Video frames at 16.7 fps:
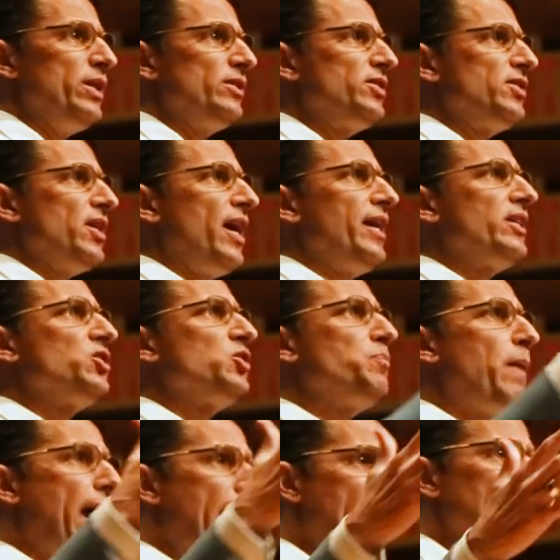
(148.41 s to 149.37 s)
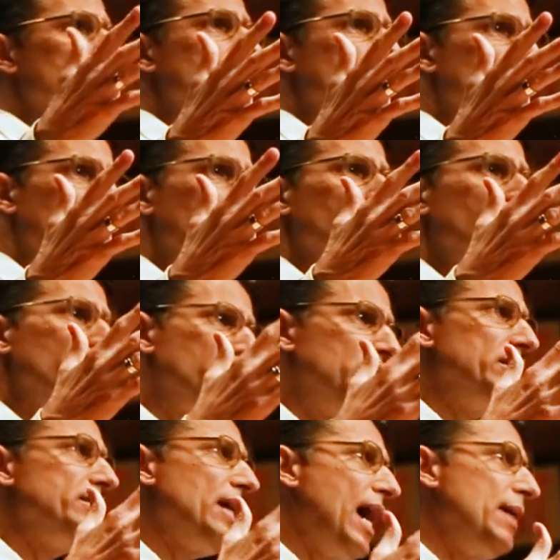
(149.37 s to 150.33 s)
The sun expands
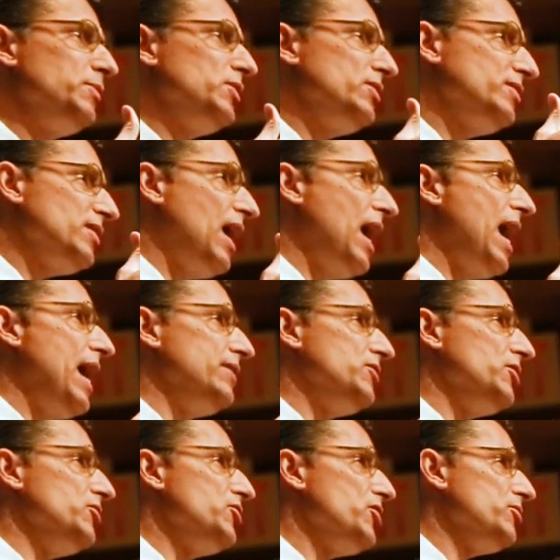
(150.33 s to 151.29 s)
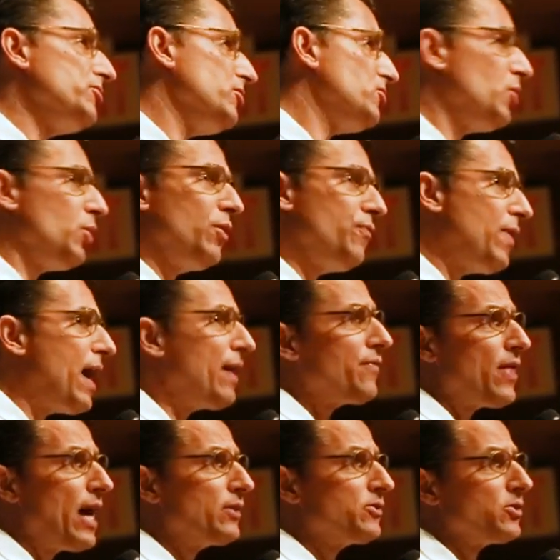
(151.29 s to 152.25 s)
250 times its size and turns into a
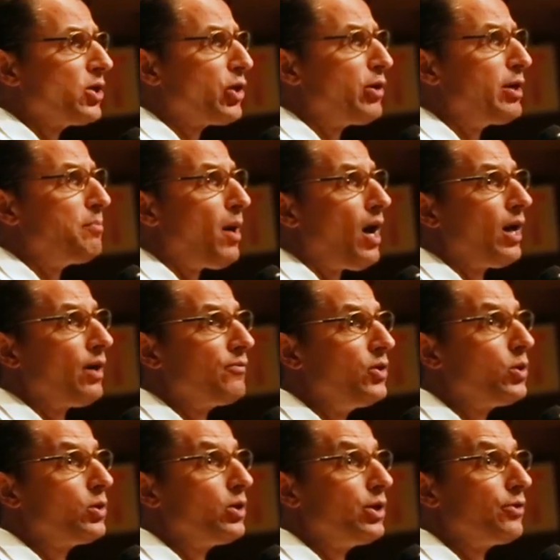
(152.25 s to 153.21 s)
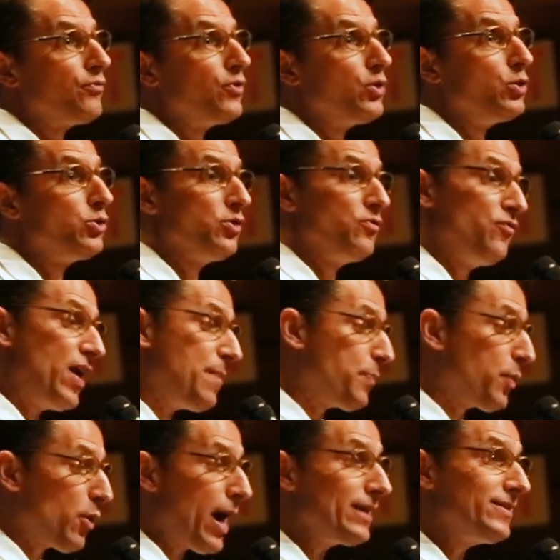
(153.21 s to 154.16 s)
5,000 degree ball of nuclear fusion,
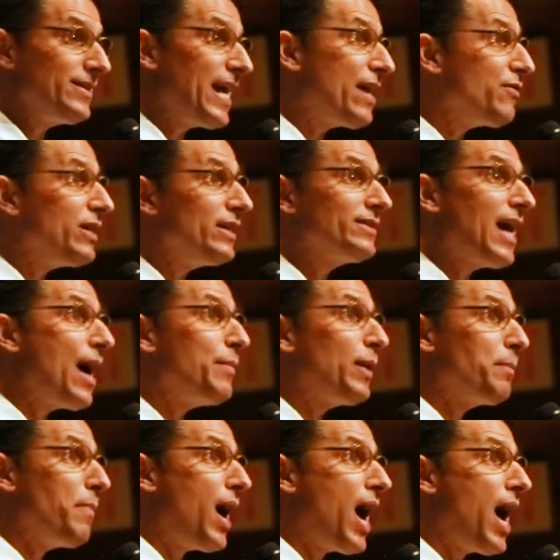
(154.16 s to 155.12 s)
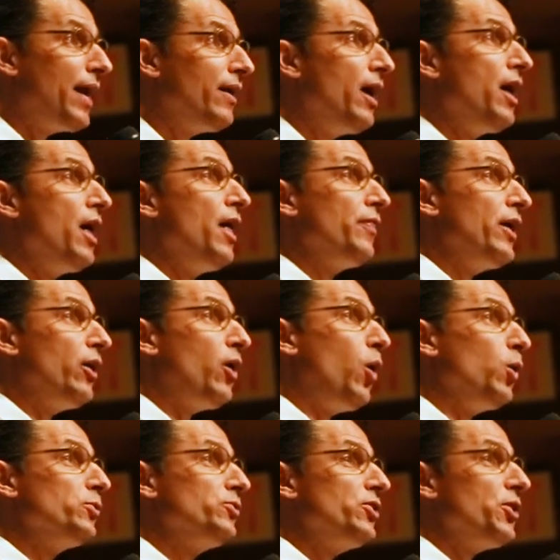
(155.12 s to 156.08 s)
vaporizing every atomic bond that
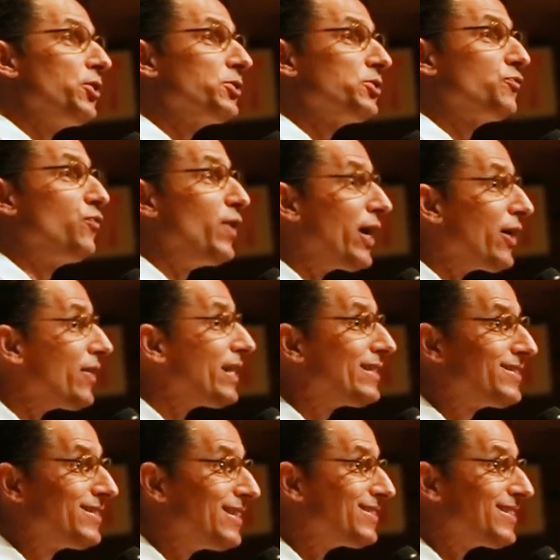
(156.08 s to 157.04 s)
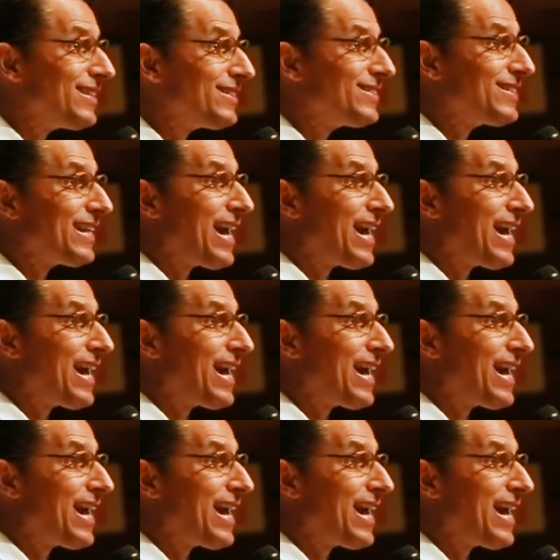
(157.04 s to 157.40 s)
holds the Earth's very existence